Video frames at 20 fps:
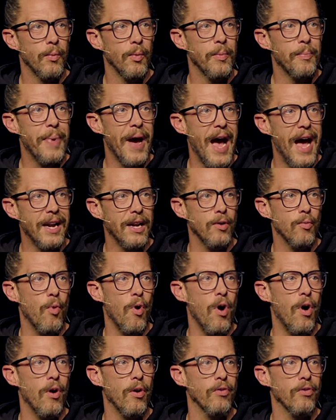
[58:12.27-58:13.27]
with padded
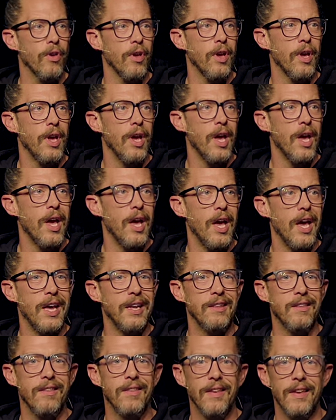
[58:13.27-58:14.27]
walls
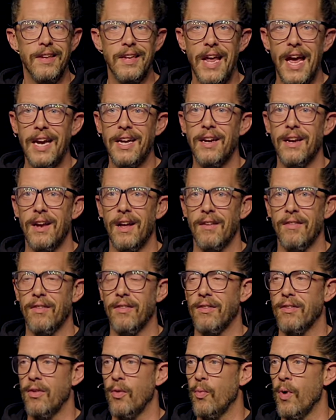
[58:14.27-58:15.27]
and sedated
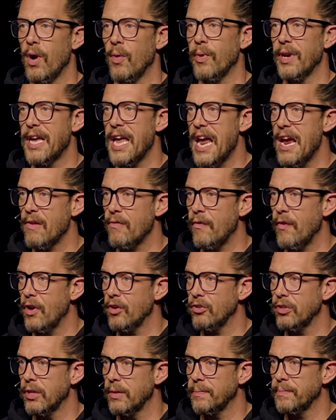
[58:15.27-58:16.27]
us to where we can't
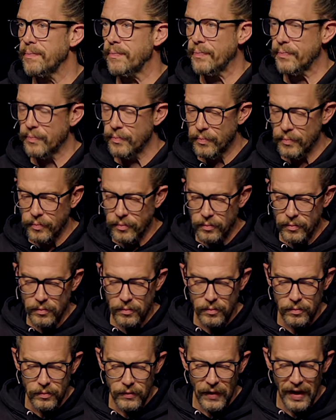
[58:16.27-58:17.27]
function.
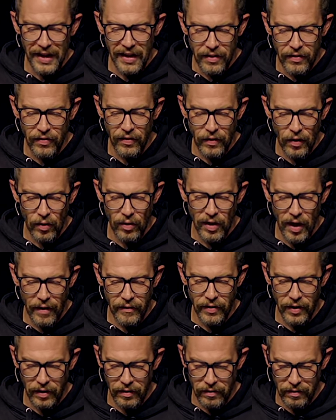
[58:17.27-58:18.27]
He still
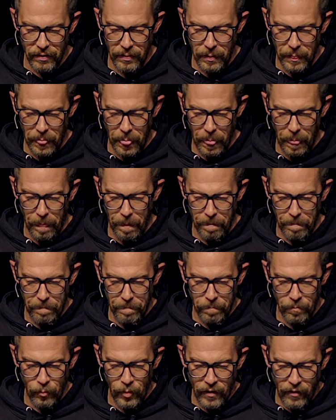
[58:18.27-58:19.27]
loves us.
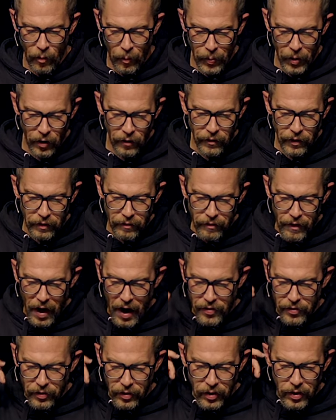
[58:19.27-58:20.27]
We have a perfect
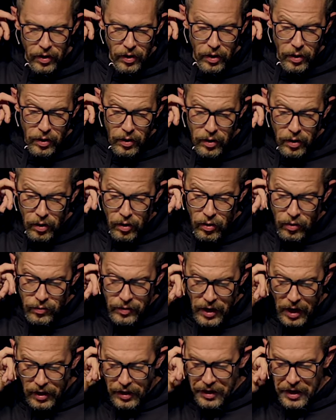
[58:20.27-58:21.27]
Father who
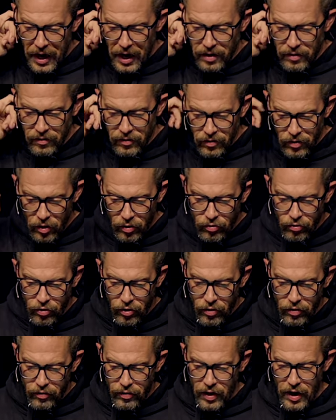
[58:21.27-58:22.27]
delegates,
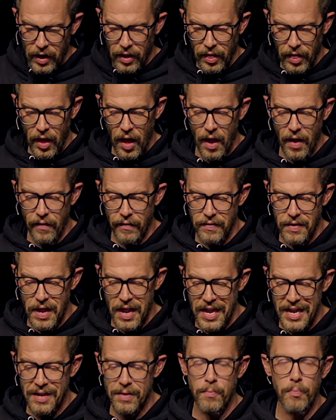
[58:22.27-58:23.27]
nurtures, and loves
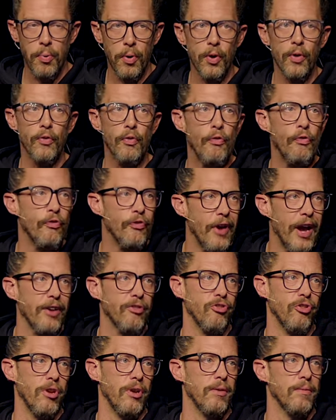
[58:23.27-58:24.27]
in
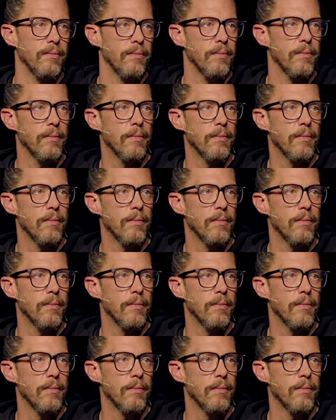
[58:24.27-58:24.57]
perfection.